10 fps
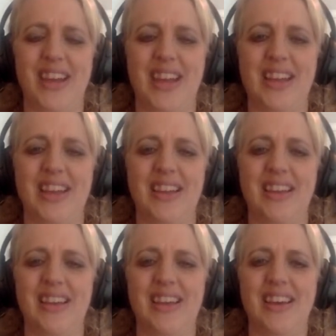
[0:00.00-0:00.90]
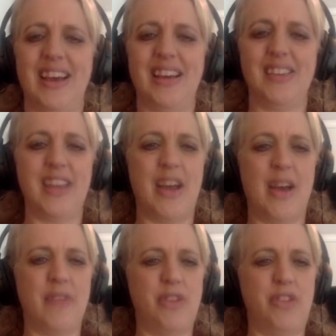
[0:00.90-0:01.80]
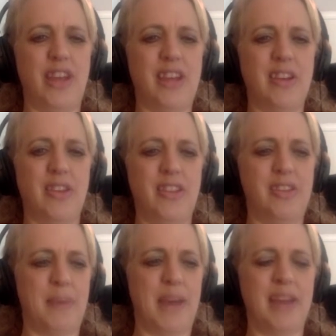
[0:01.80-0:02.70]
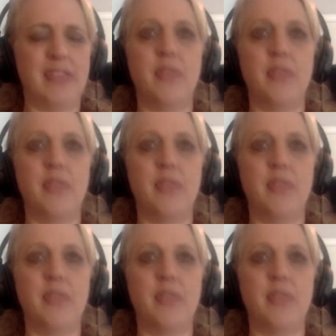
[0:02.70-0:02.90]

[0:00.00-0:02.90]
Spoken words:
And I said, now, have you checked all these bags?